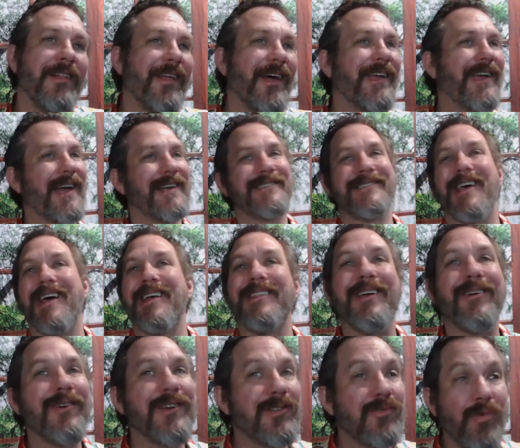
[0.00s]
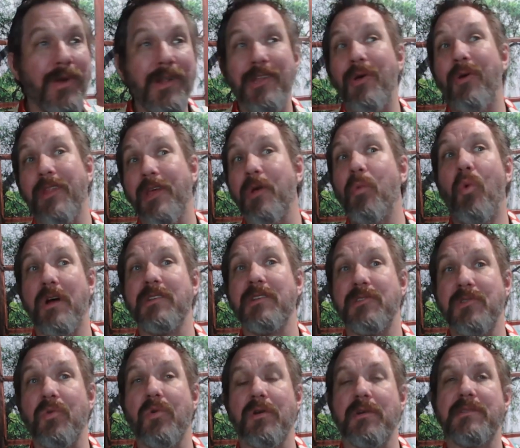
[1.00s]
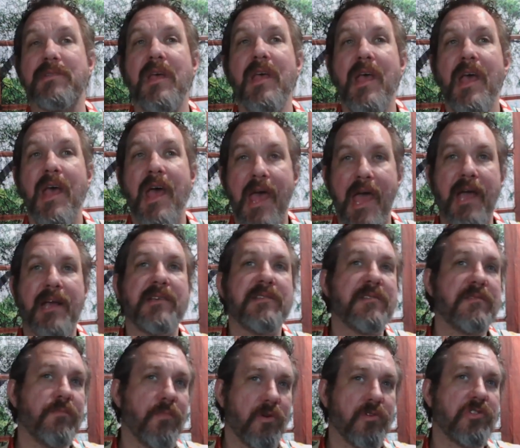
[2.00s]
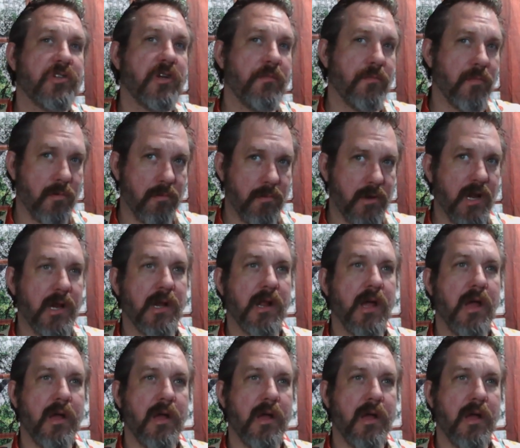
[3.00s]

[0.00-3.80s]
like I said, there is really only one source ex merchant marine